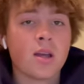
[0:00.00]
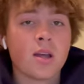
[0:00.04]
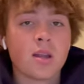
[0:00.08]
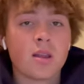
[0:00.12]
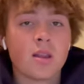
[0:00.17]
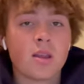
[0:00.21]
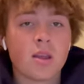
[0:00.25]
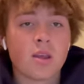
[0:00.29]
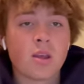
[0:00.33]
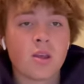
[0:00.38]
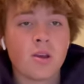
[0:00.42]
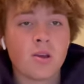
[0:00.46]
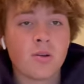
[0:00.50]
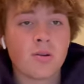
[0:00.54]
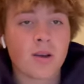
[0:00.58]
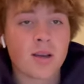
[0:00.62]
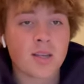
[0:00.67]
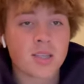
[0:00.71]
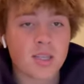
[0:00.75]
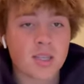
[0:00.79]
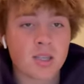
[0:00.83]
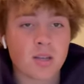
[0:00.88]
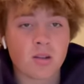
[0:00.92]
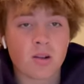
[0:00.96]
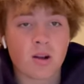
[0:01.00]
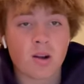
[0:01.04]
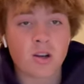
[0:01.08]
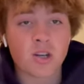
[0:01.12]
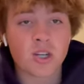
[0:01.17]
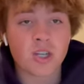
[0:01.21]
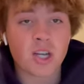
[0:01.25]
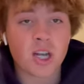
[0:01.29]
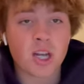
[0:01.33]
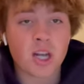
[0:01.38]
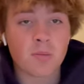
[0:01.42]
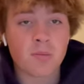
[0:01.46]
The US has a
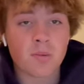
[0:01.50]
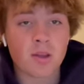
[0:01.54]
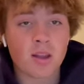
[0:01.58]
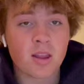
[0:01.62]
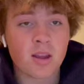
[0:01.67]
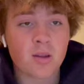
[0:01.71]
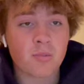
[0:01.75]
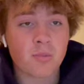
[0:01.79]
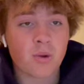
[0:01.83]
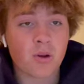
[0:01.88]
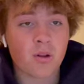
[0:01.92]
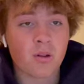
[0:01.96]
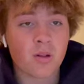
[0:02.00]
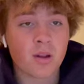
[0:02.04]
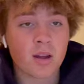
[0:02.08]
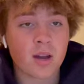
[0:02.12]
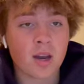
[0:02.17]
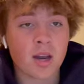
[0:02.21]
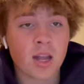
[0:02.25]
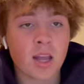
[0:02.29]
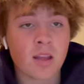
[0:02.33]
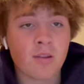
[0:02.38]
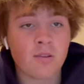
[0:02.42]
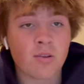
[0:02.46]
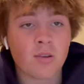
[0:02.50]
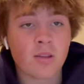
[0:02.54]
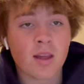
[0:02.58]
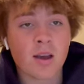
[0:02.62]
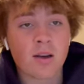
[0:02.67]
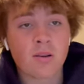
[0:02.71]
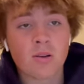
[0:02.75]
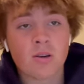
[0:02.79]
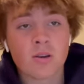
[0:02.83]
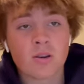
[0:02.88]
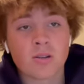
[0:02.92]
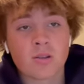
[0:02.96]
larger GDP than Poland, and even
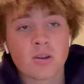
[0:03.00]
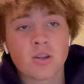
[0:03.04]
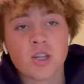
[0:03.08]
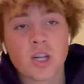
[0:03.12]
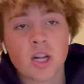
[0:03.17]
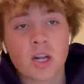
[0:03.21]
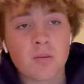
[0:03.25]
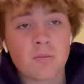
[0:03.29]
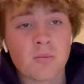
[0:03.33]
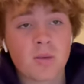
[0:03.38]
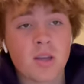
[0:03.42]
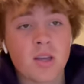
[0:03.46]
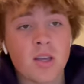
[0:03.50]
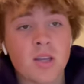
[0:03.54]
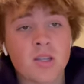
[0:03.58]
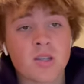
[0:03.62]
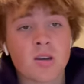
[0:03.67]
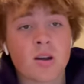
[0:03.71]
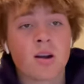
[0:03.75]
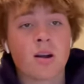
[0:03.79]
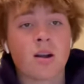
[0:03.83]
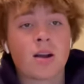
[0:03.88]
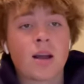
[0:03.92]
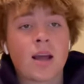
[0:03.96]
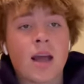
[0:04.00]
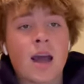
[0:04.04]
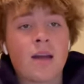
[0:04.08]
without knowing what the GDPs are,